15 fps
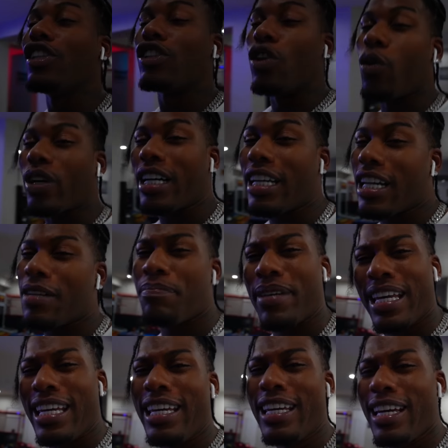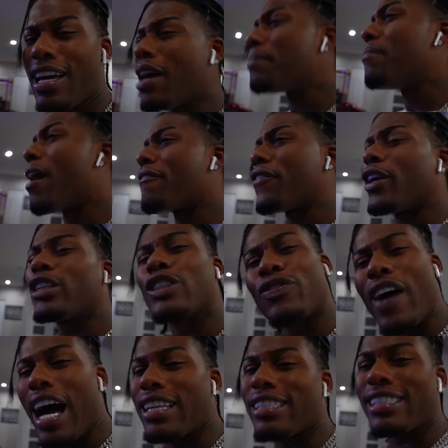So could it be my first
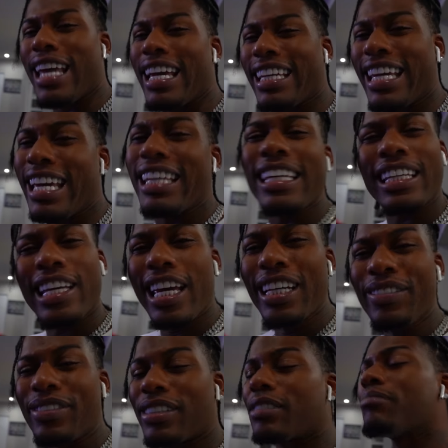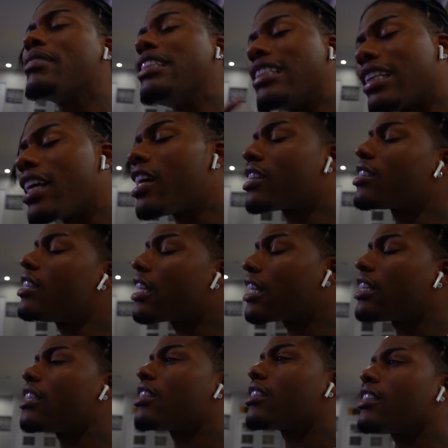Father's Day getting gifts? Things
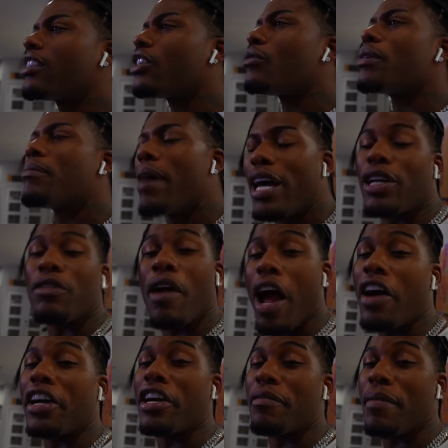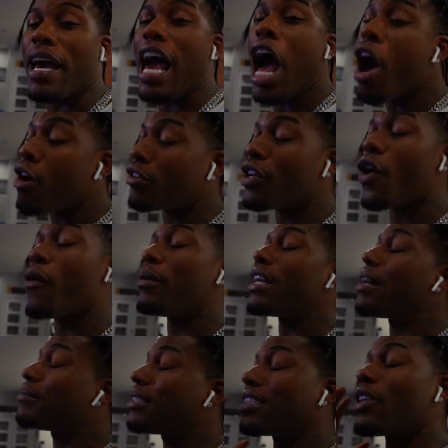looking a little bit better around here, man. I don't know, but
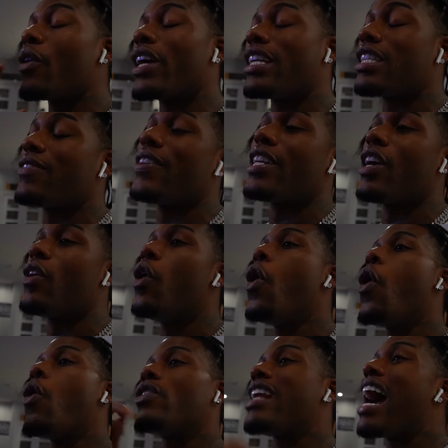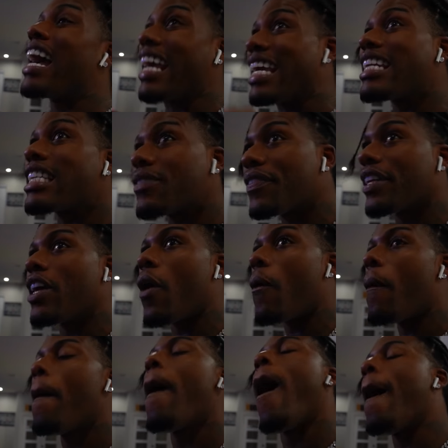I'm just gonna end this video. Not end this
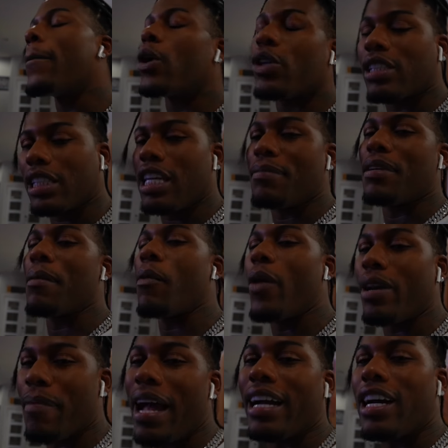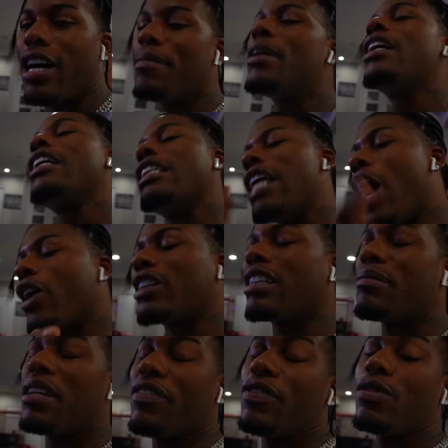video. I'm gonna go to sleep and I'm gonna wake back up. Y'all gonna
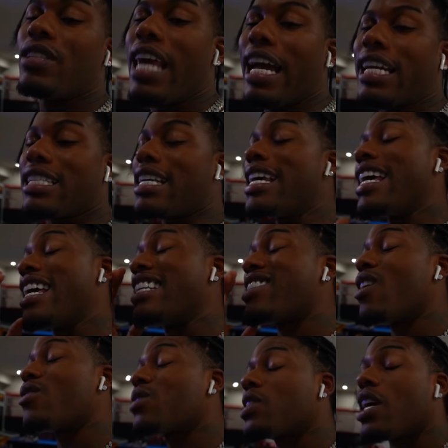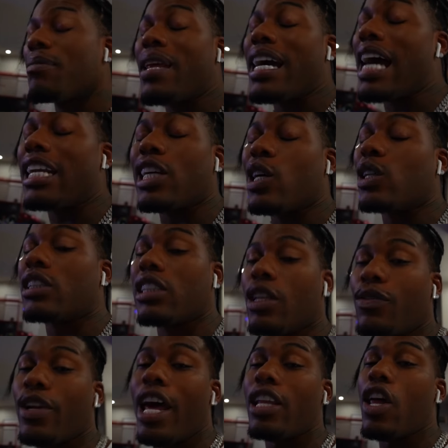see me in a few seconds. It's gonna seem like I didn't go to
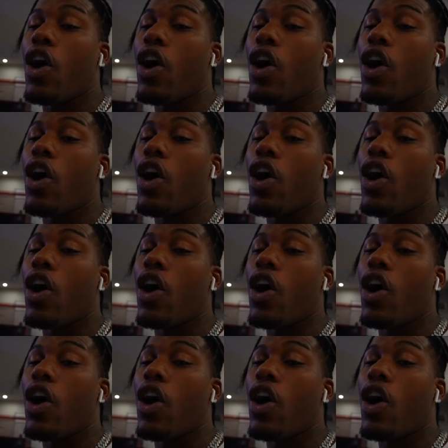sleep for that